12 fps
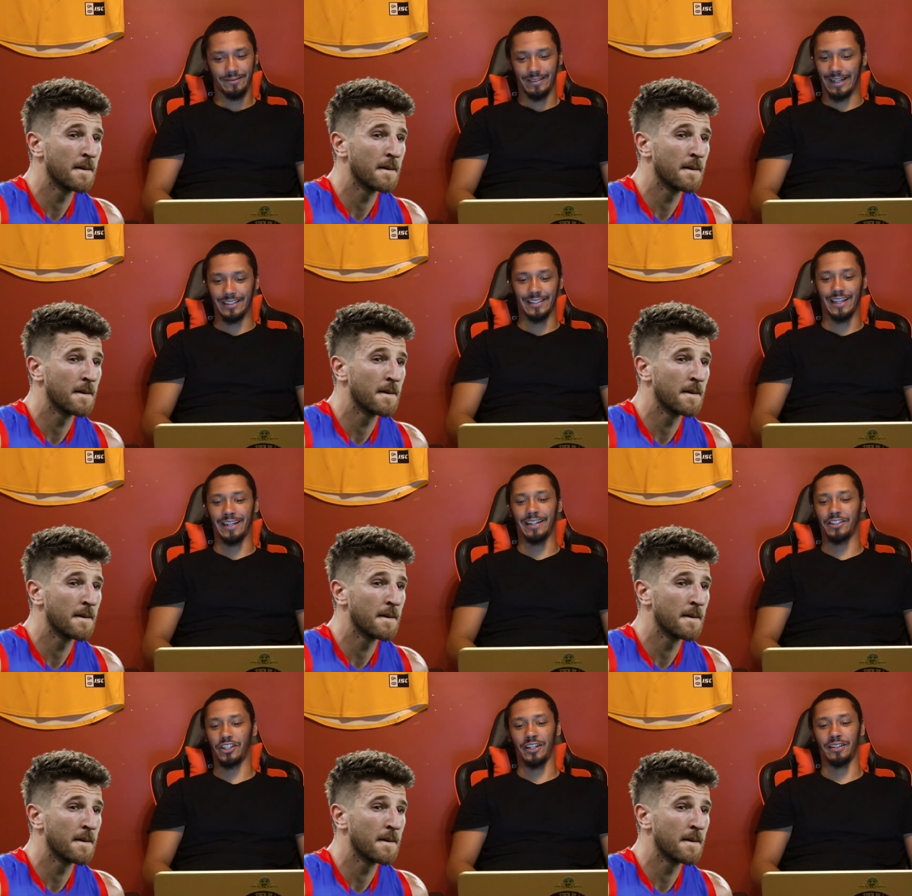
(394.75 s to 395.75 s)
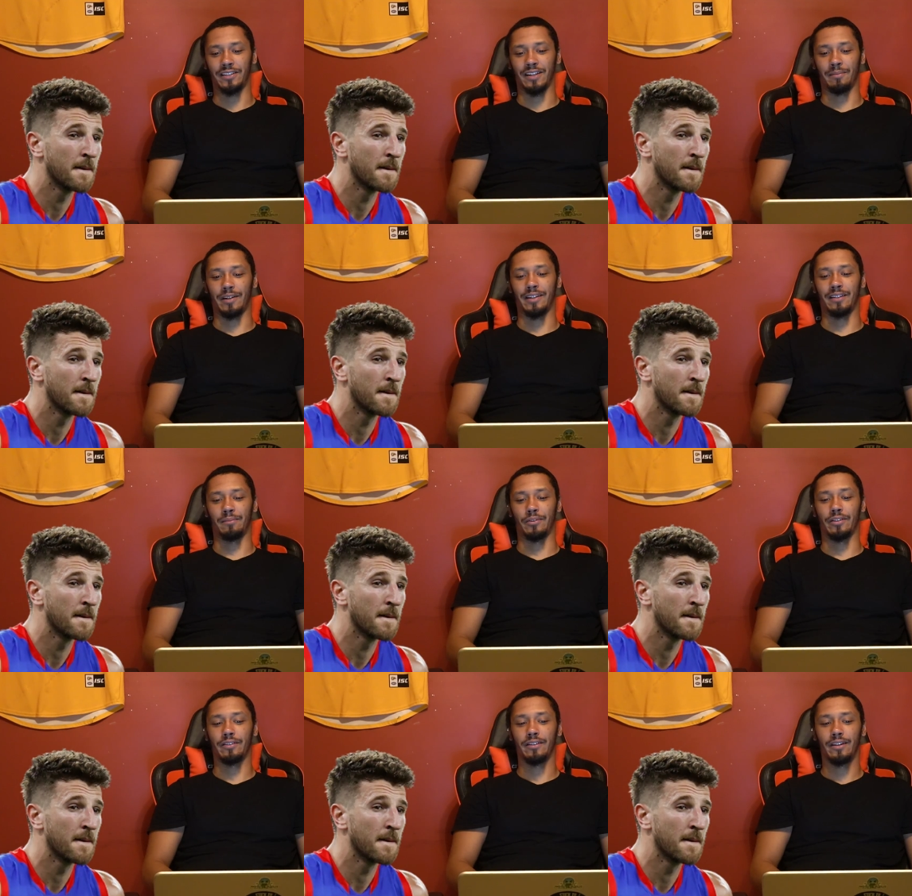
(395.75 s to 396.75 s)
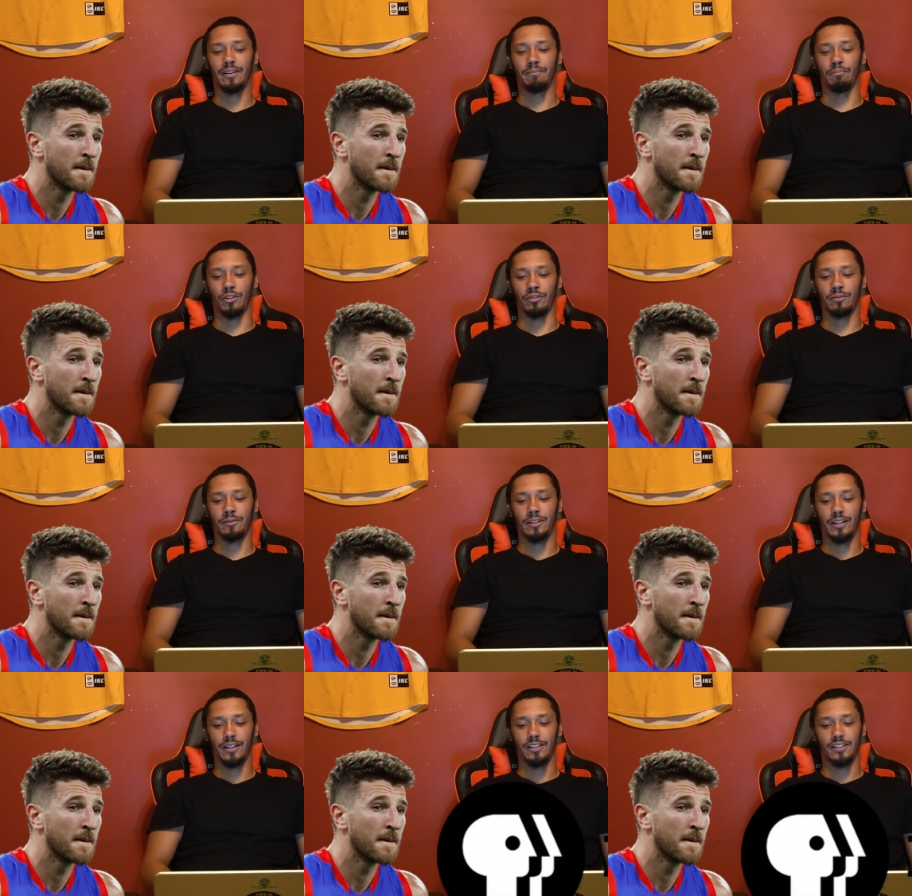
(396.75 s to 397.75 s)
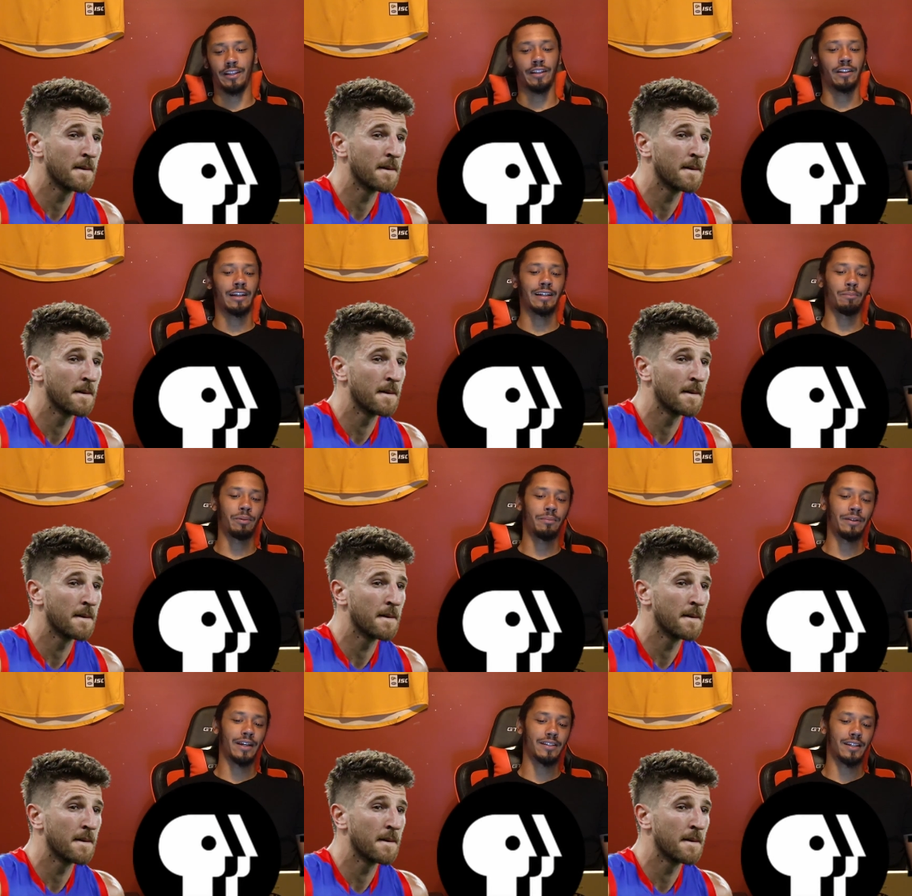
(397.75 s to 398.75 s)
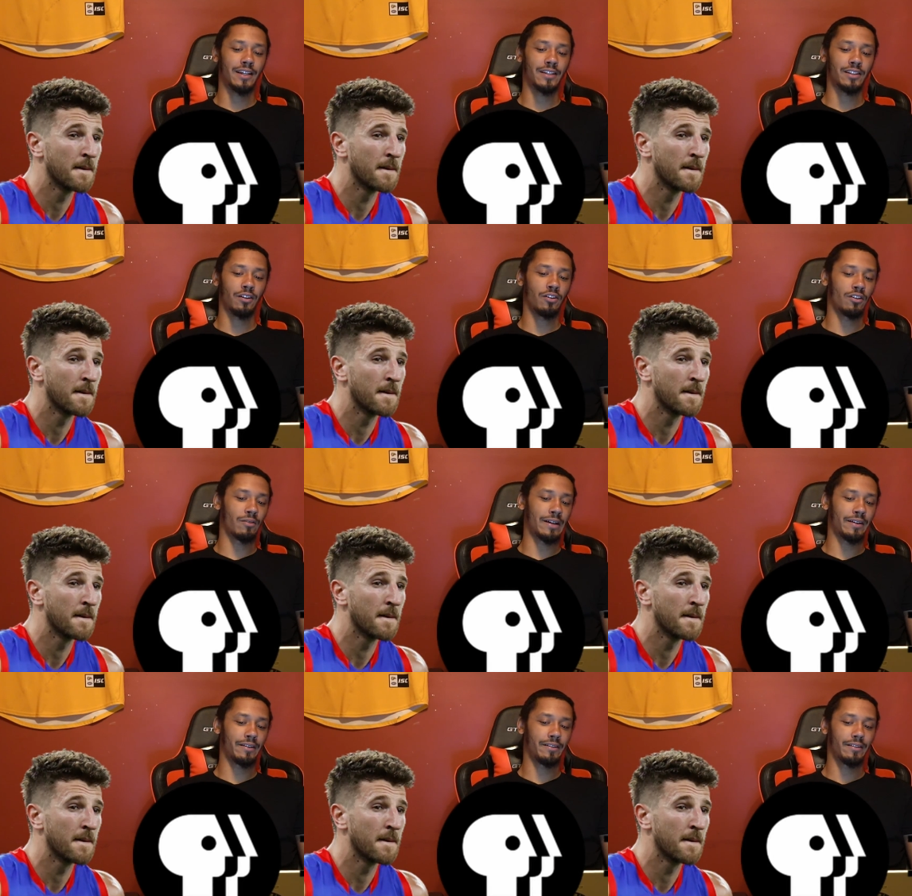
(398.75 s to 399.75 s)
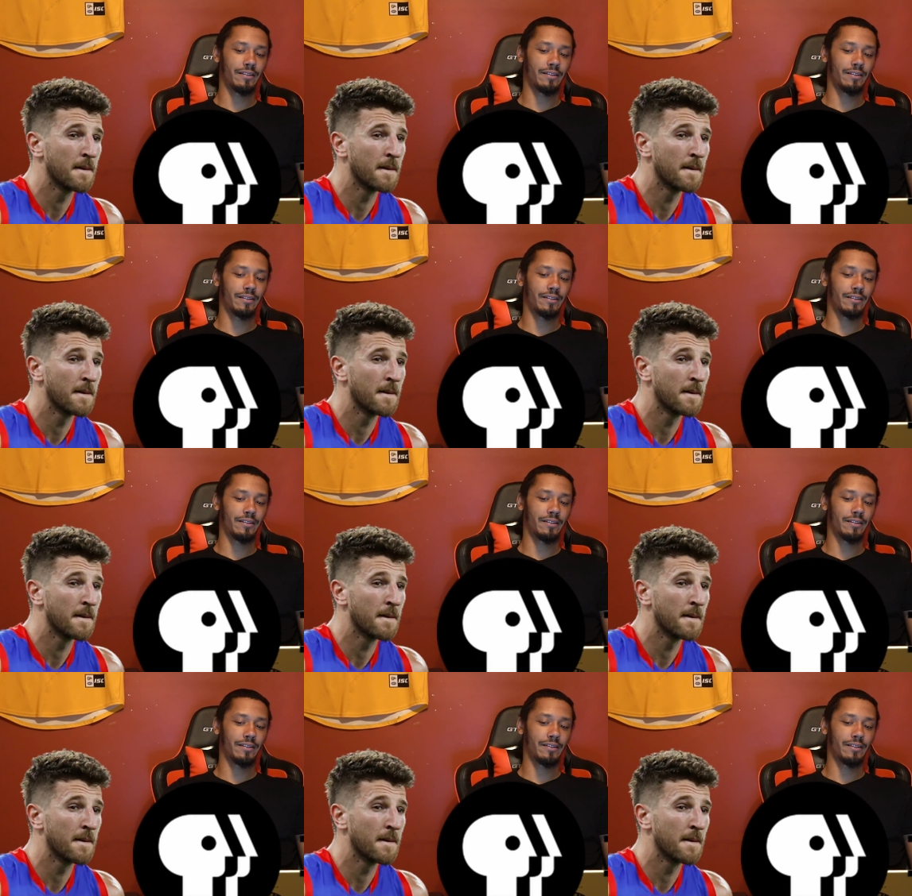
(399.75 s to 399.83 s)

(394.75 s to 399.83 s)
Speaker 1: I just can't get shake this out of my head, bro. Boom. Slick like the PBS Kids logo, right?